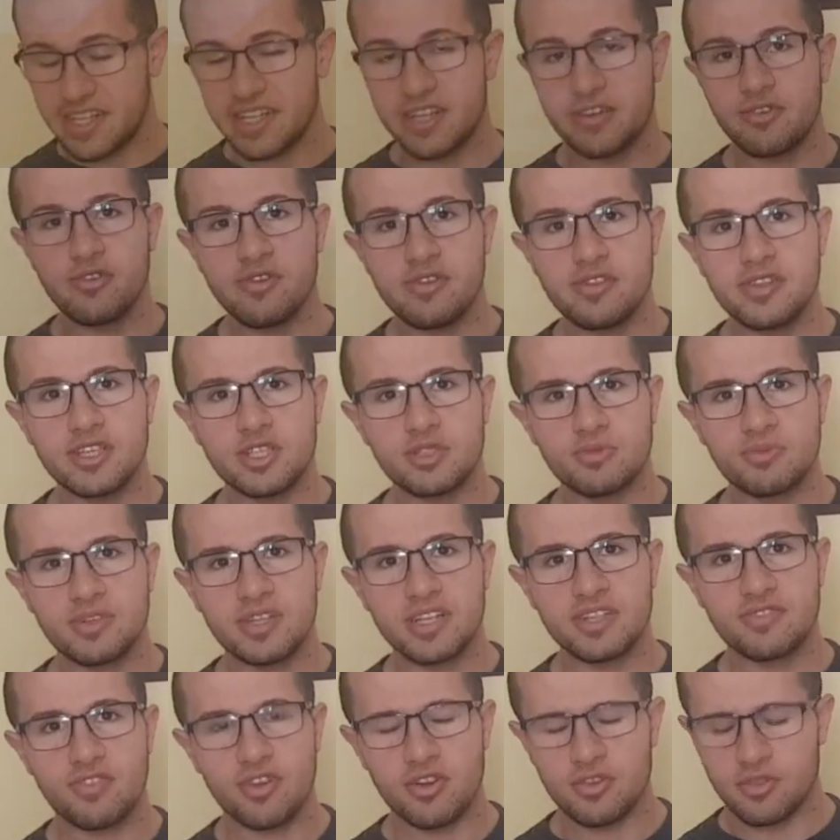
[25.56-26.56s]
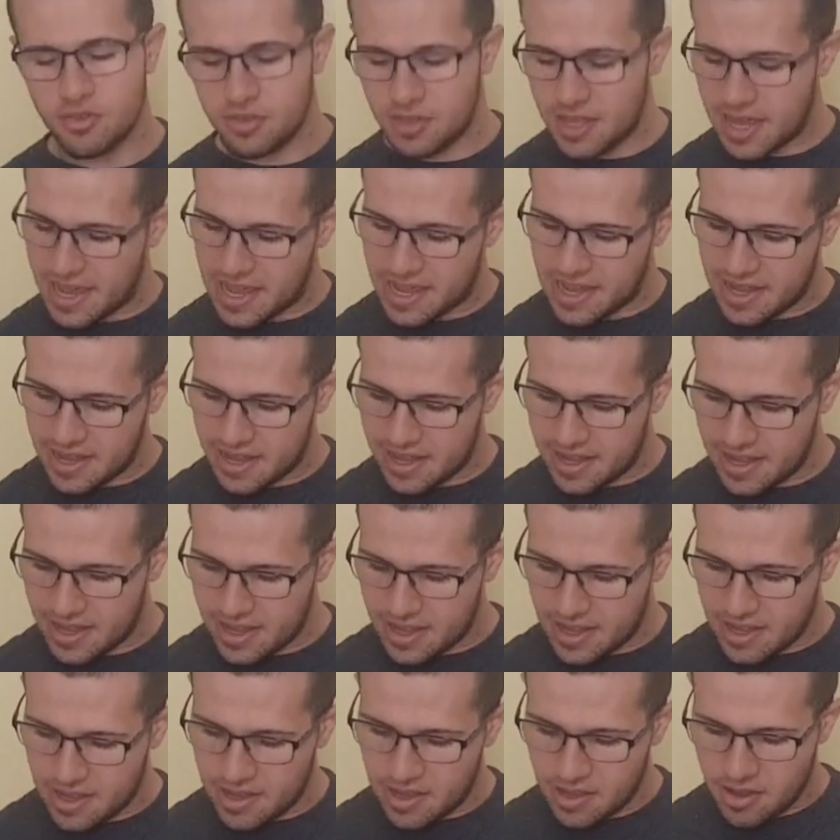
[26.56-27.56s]
ingredients we need for today:
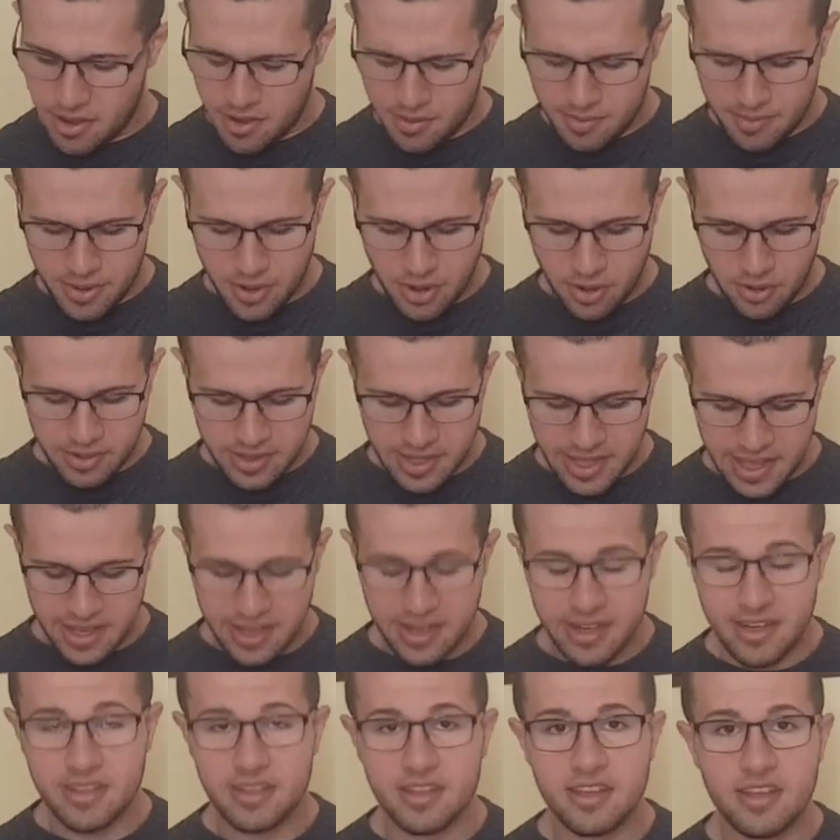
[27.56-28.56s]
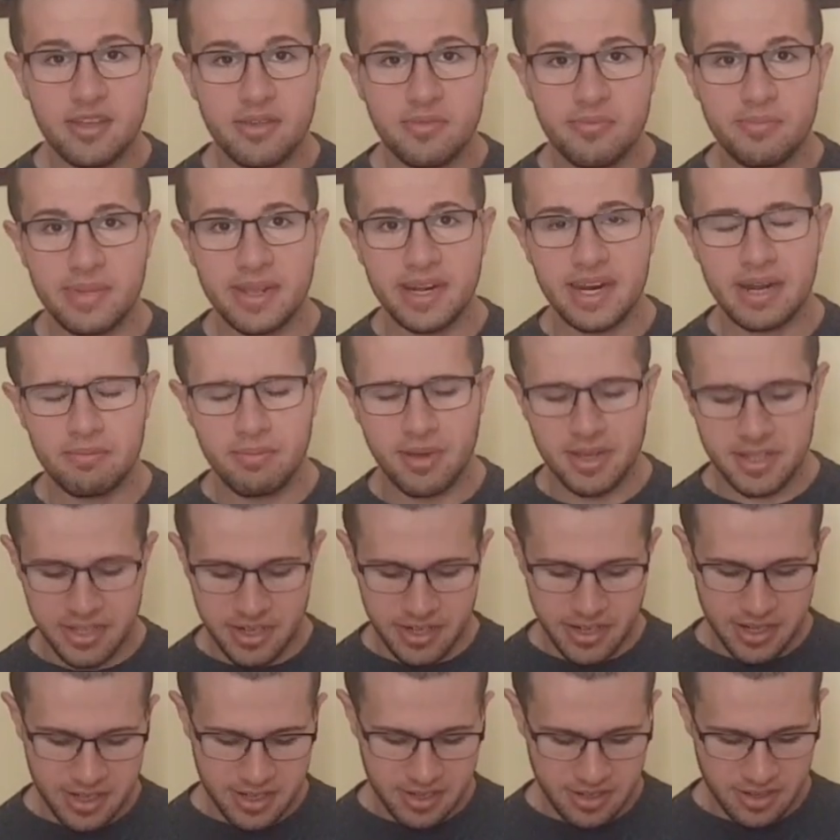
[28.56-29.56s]
protein, peanut
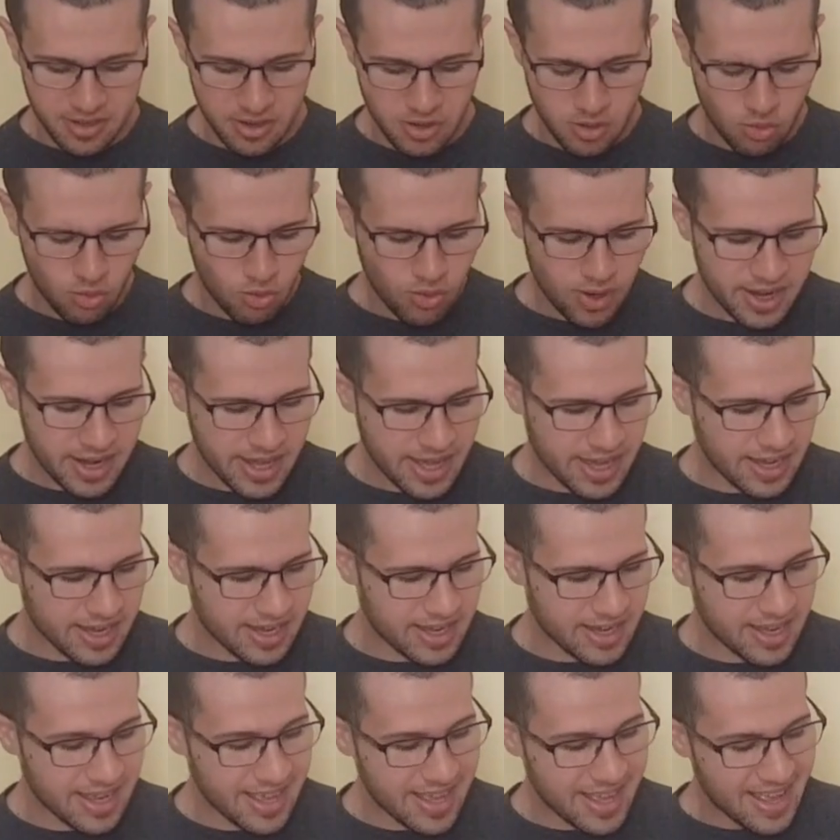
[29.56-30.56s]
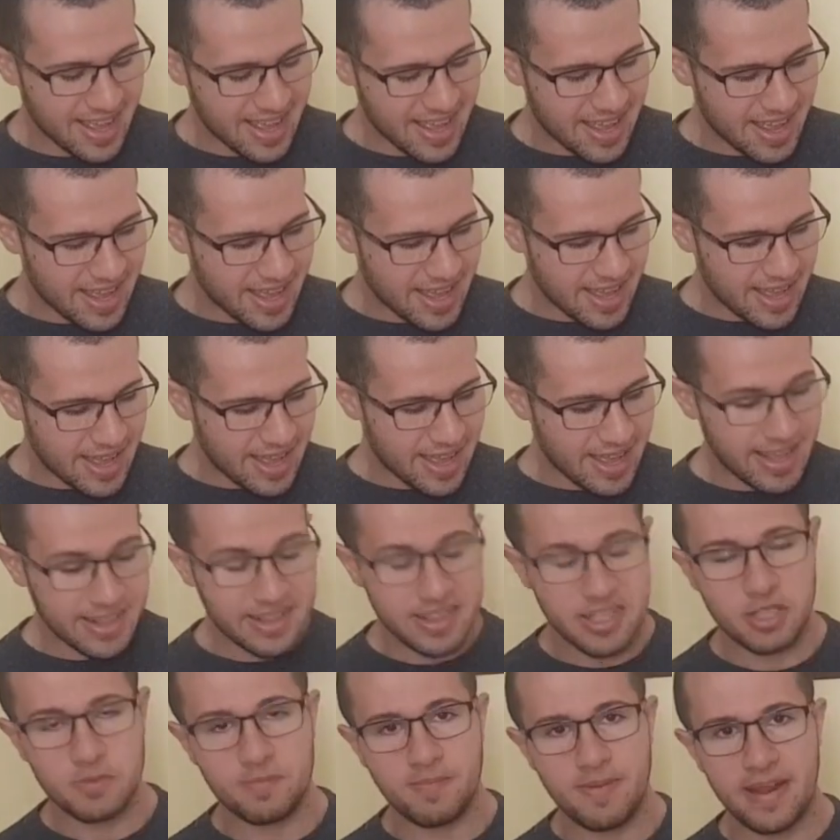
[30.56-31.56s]
butter, 1 egg, and
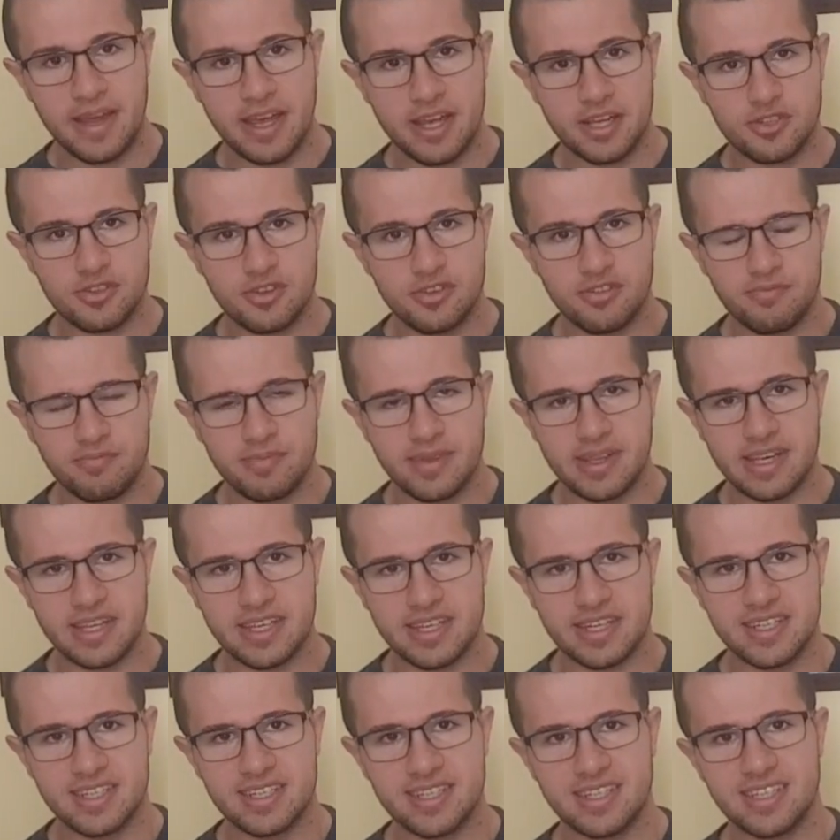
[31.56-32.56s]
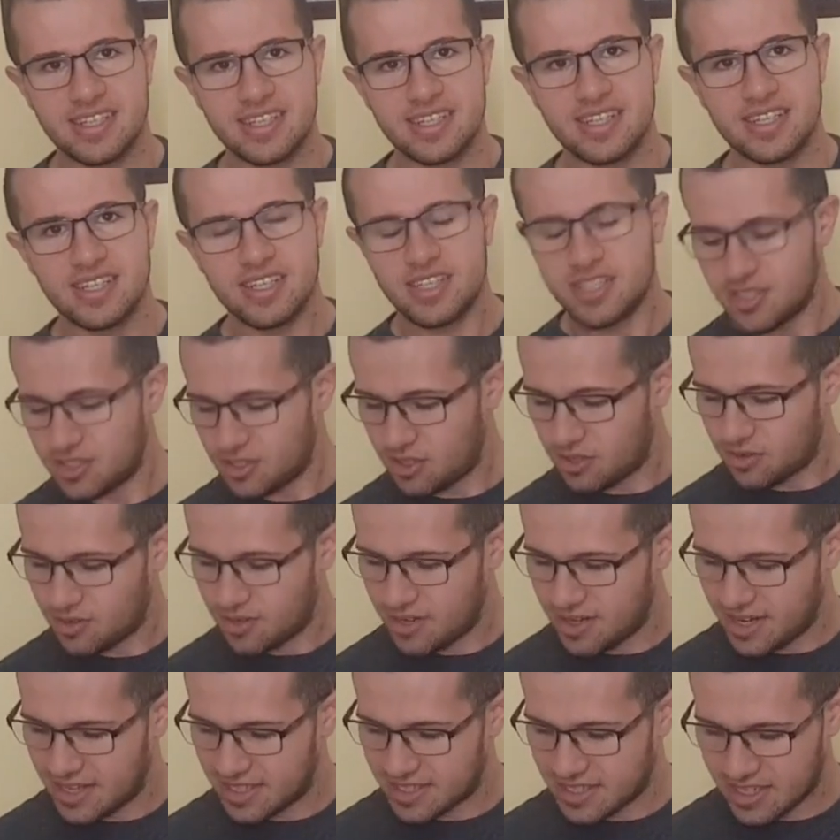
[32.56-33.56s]
a splash of milk. So
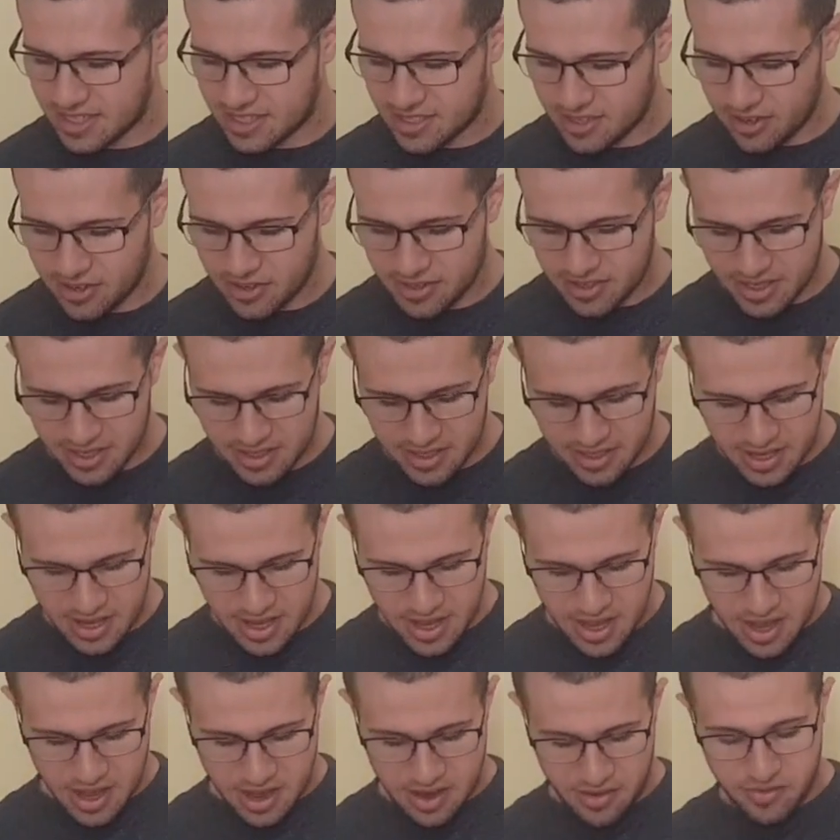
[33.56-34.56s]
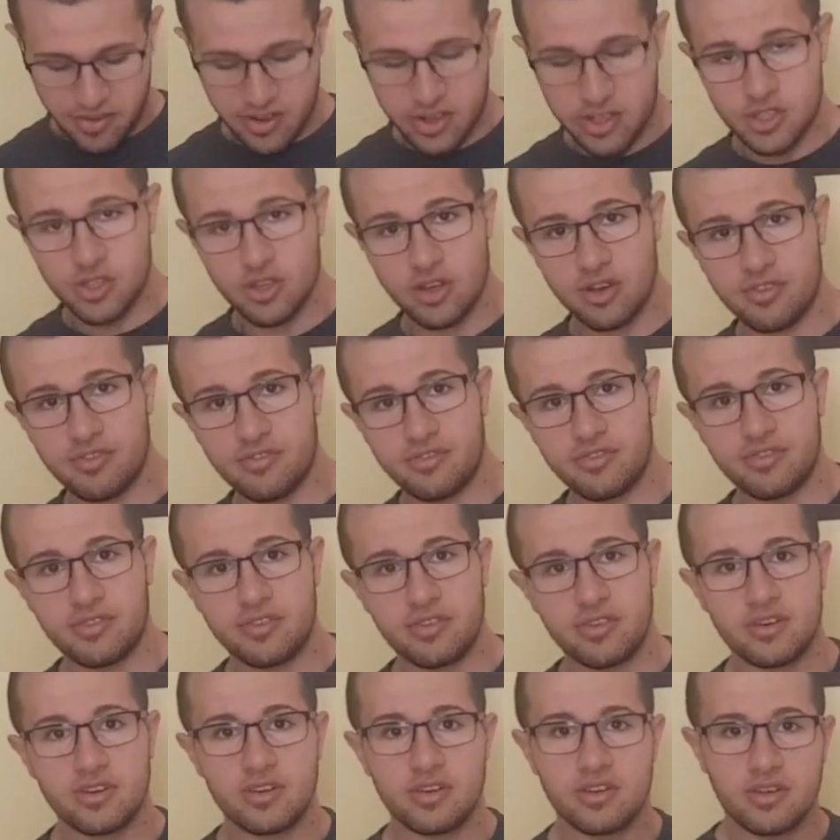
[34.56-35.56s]
let's get started. First off,
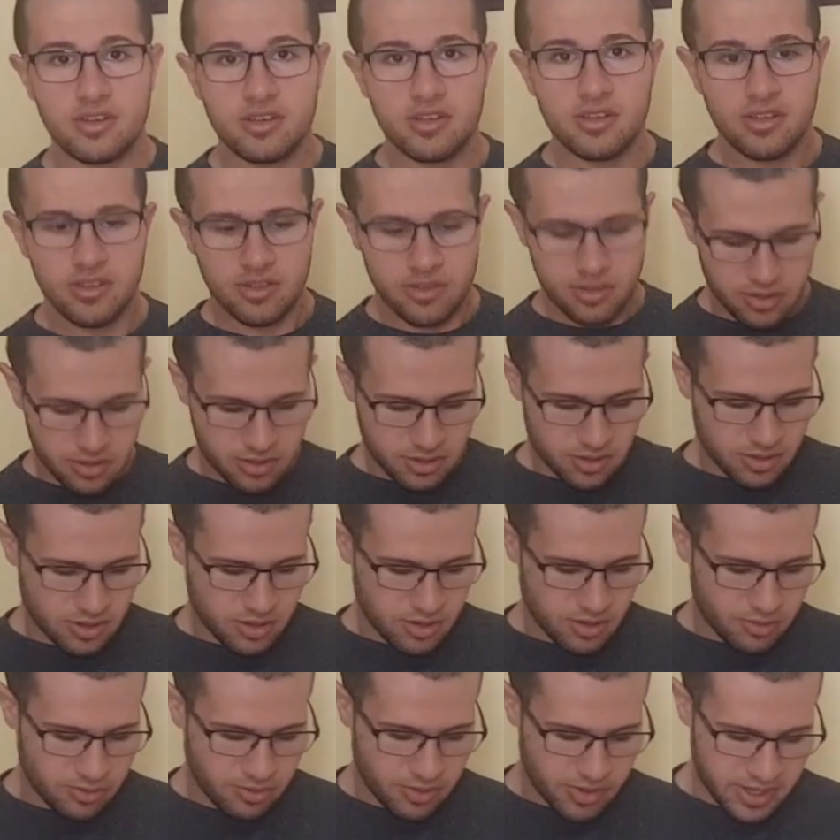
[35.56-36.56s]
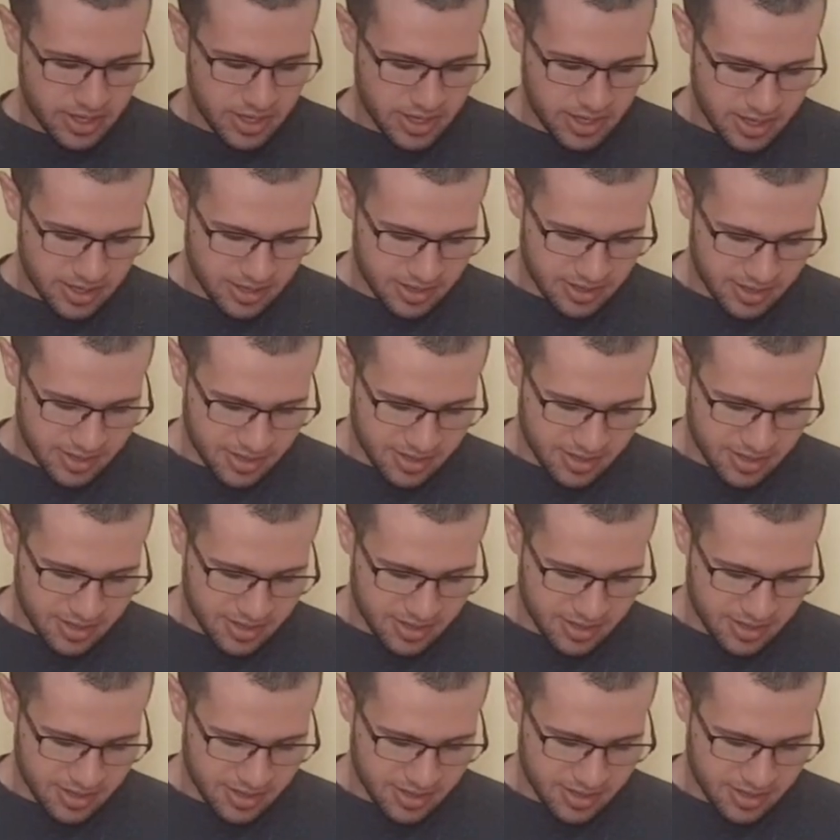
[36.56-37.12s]
we